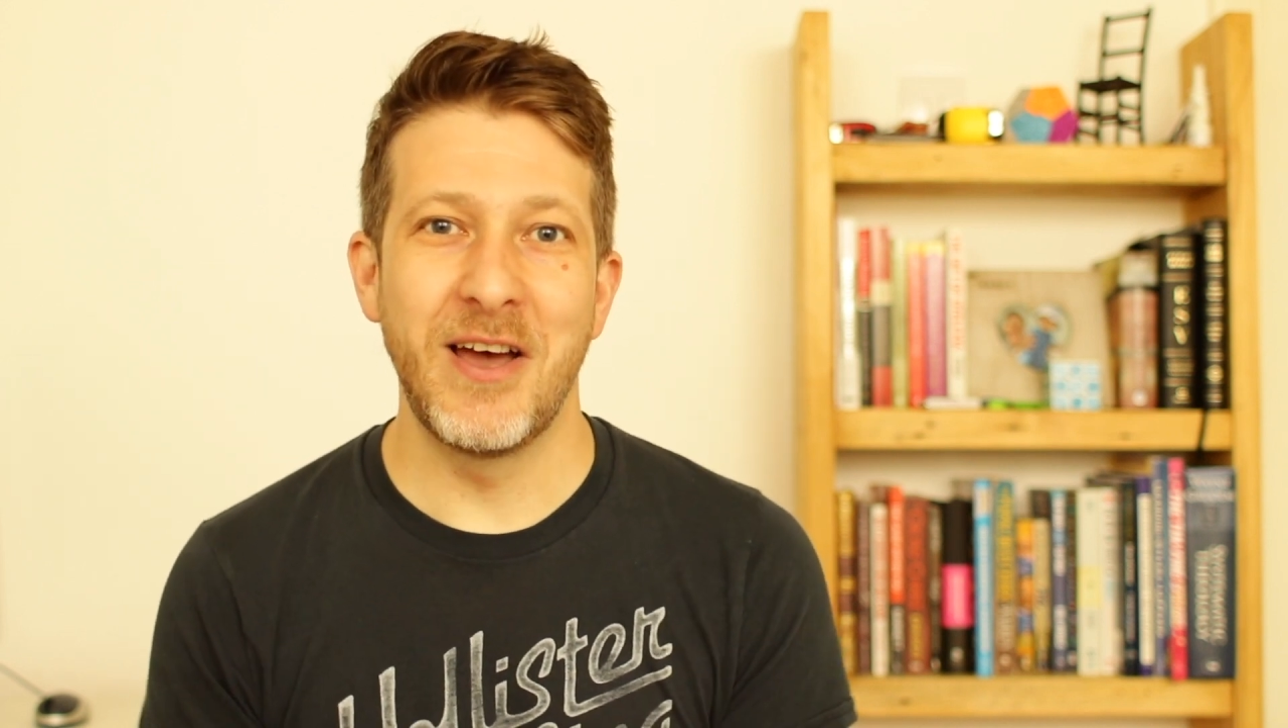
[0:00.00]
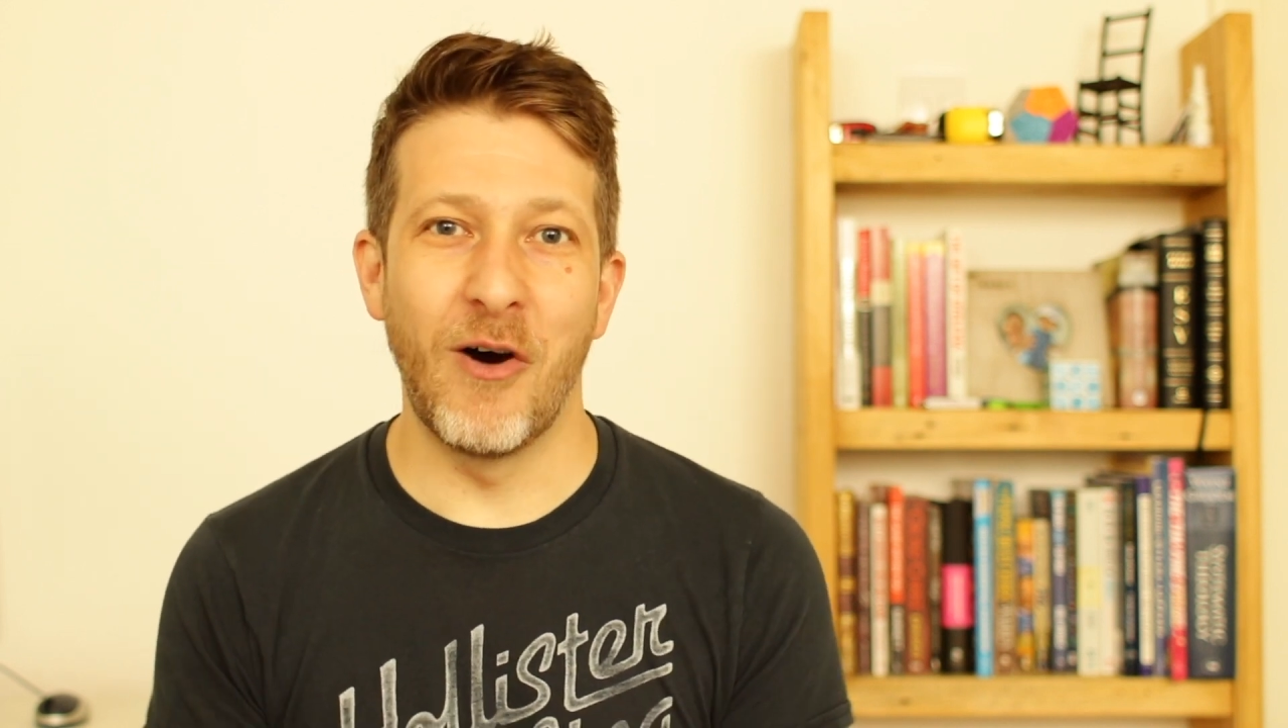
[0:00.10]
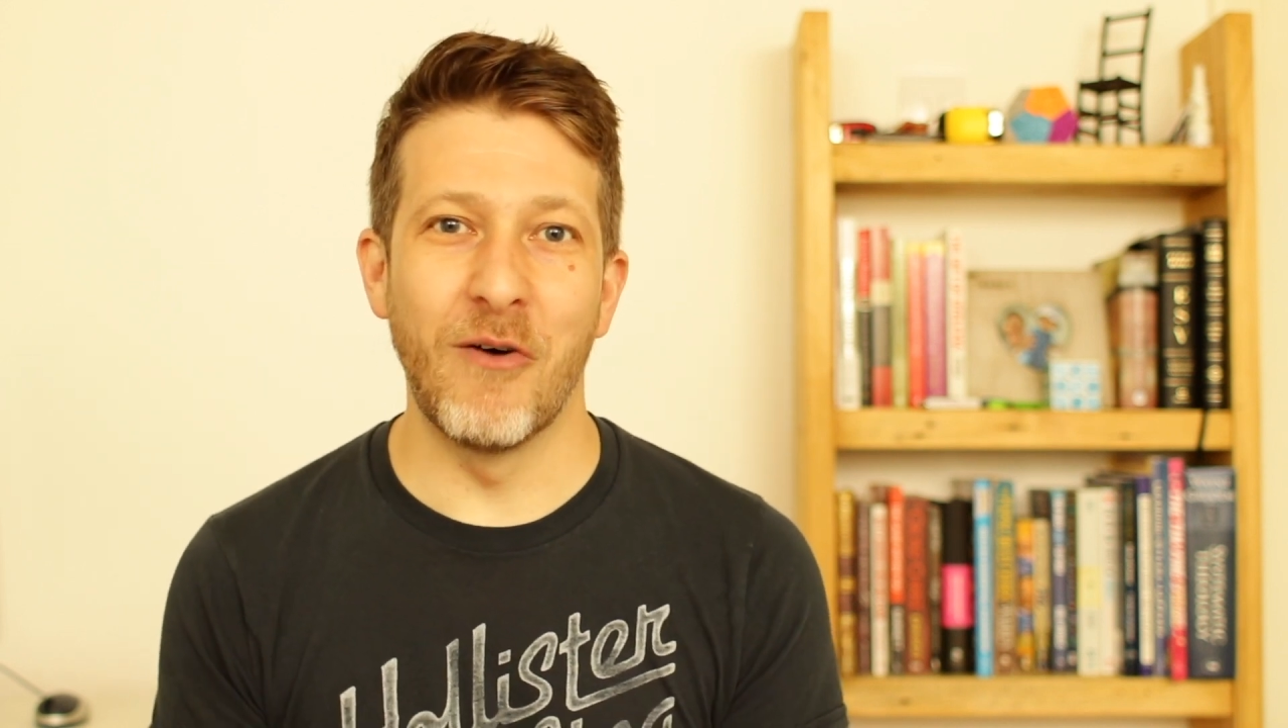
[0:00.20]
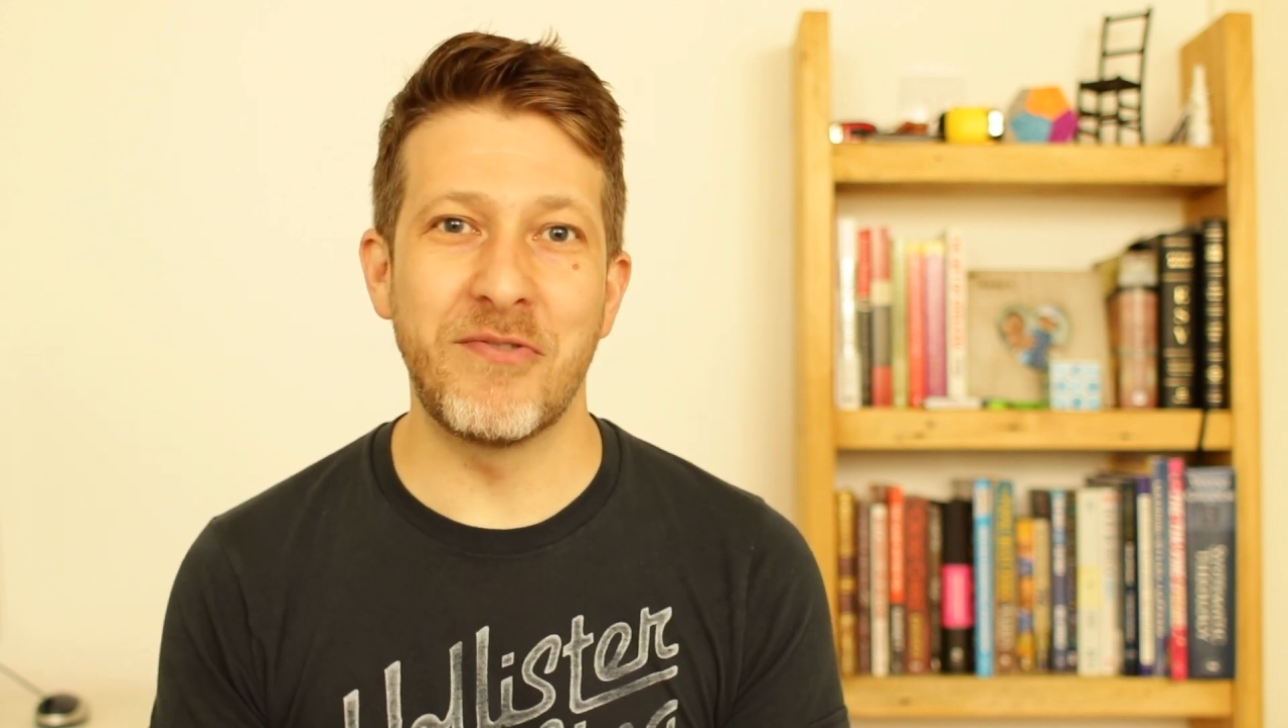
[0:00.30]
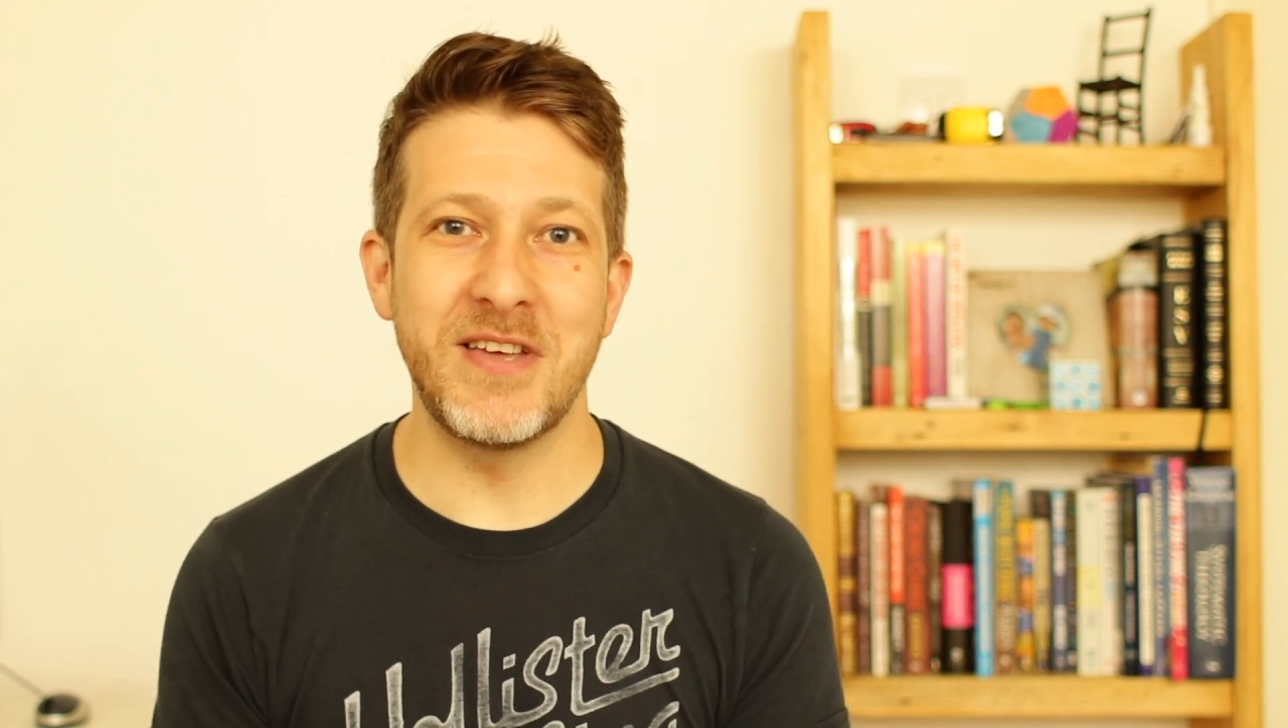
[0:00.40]

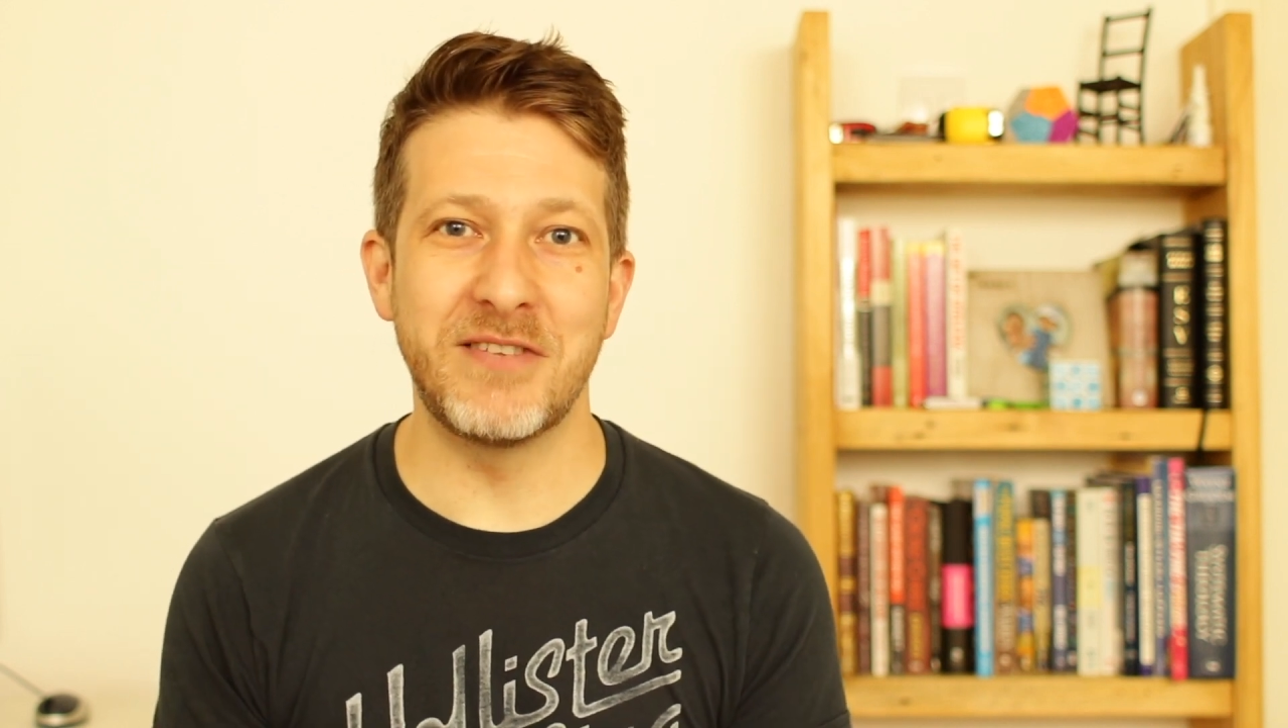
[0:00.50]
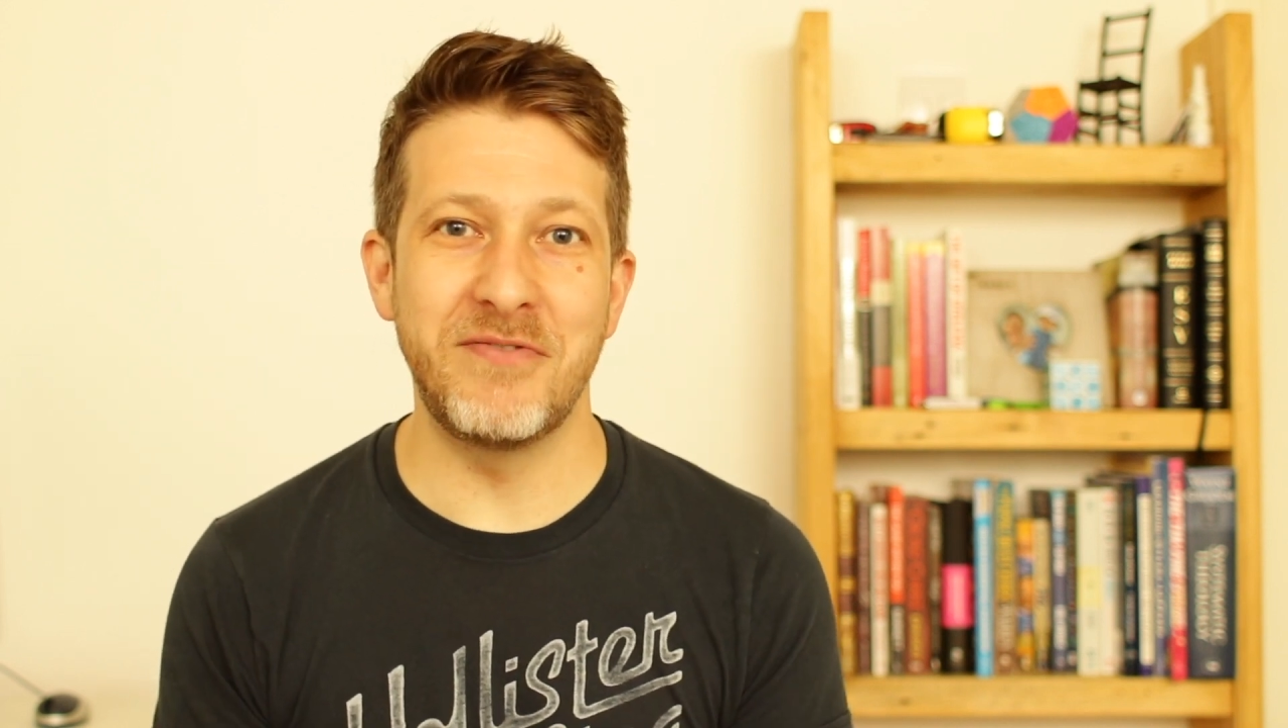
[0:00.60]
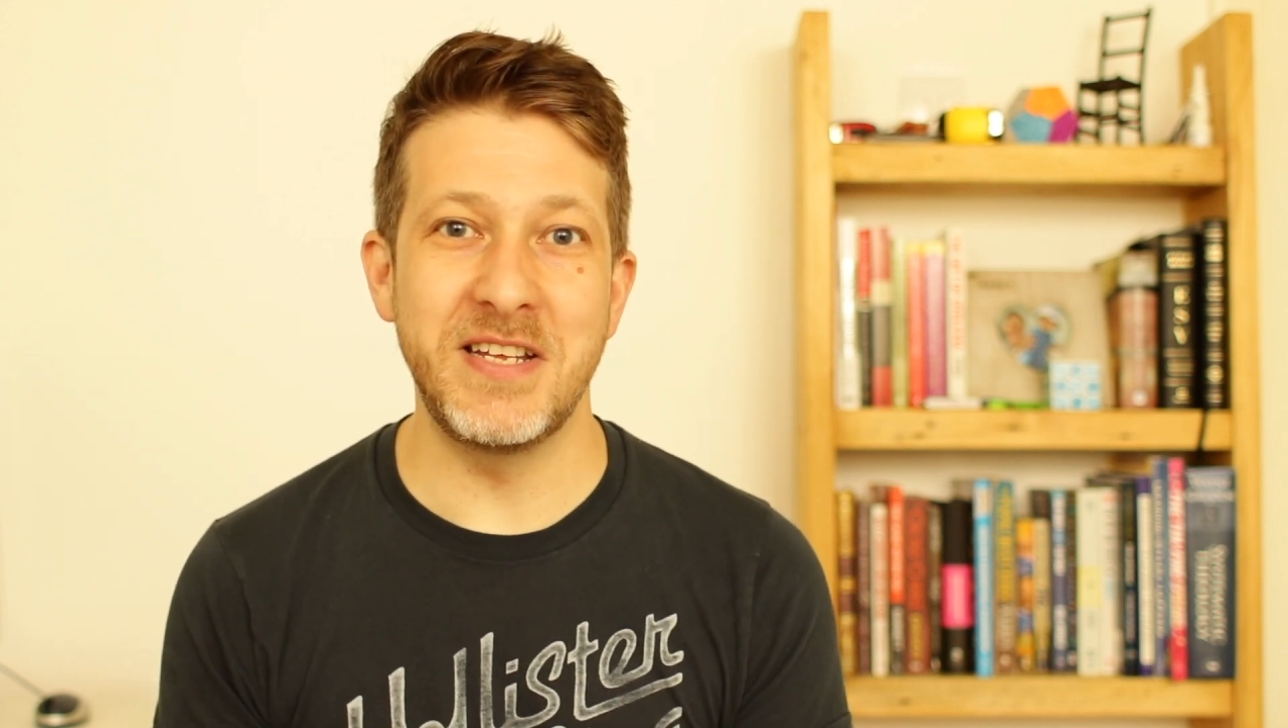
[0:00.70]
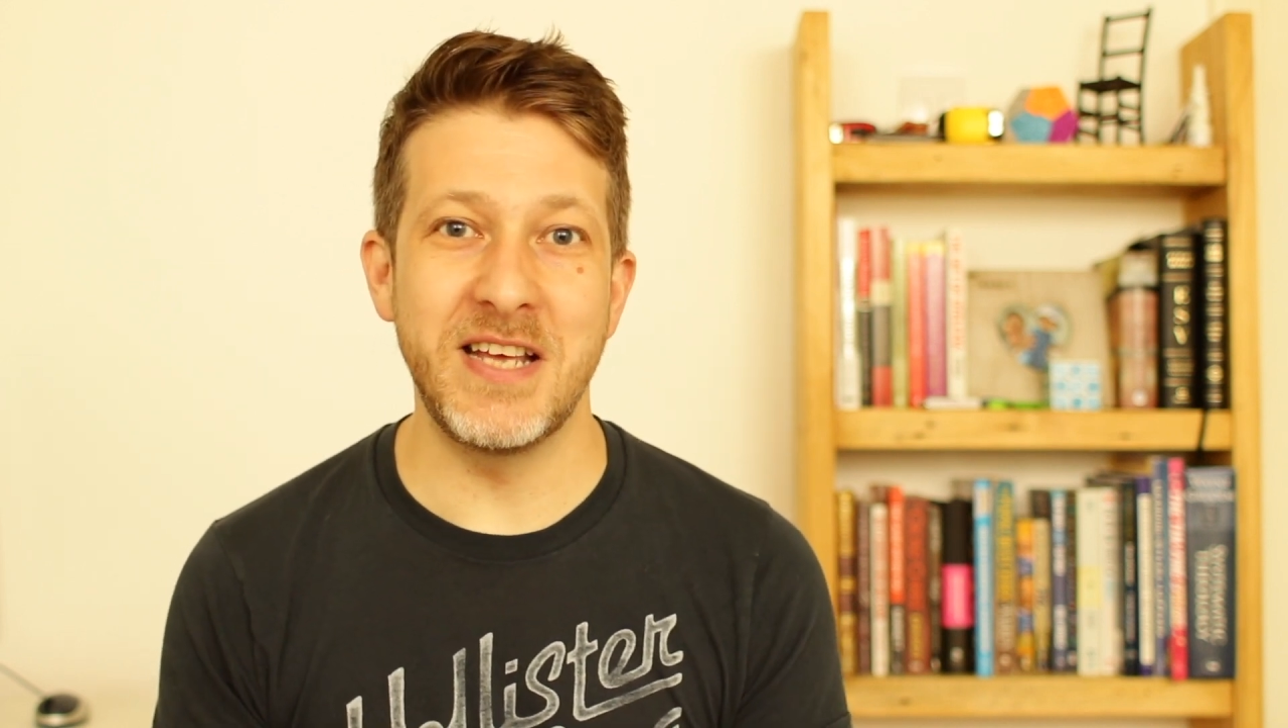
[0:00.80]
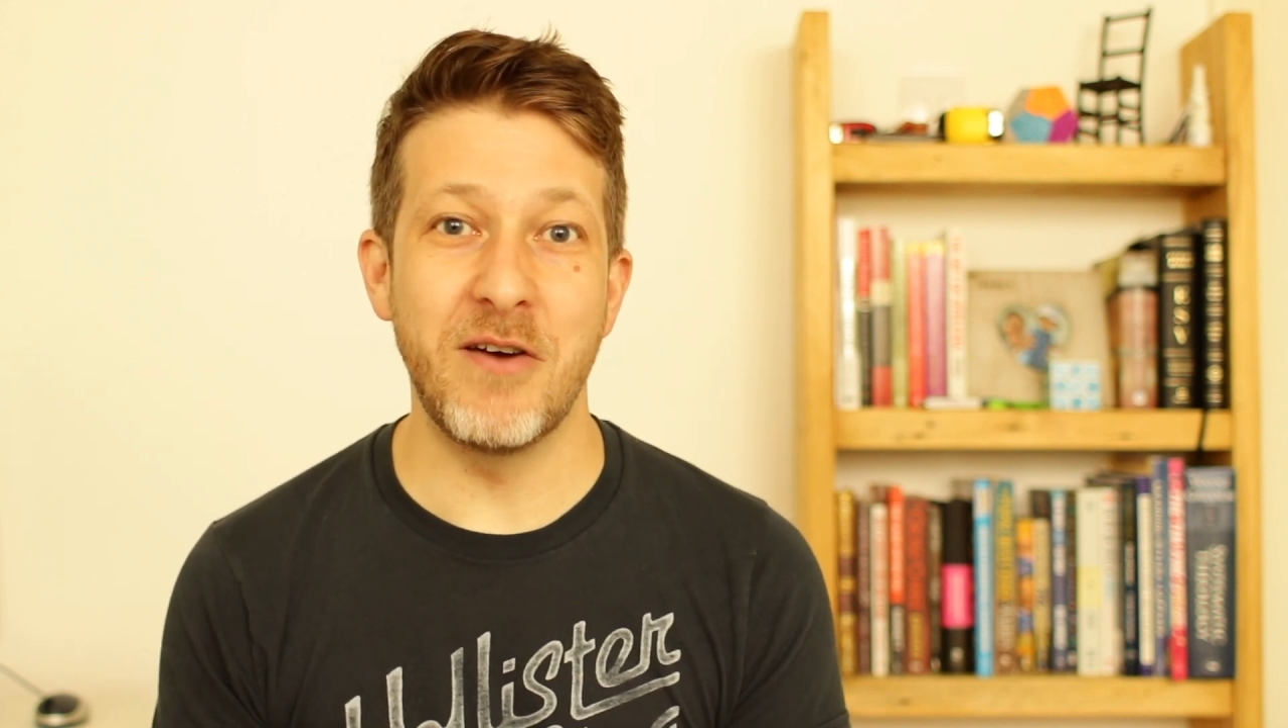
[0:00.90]
of this
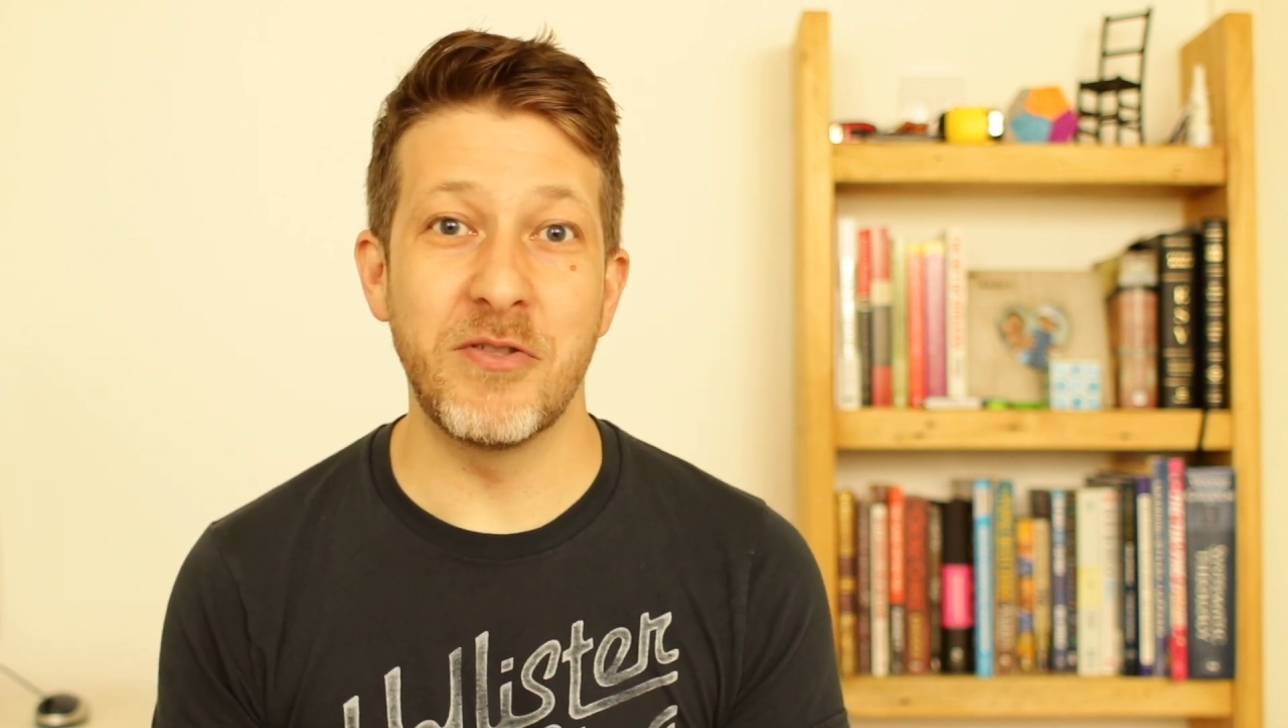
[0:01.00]
video,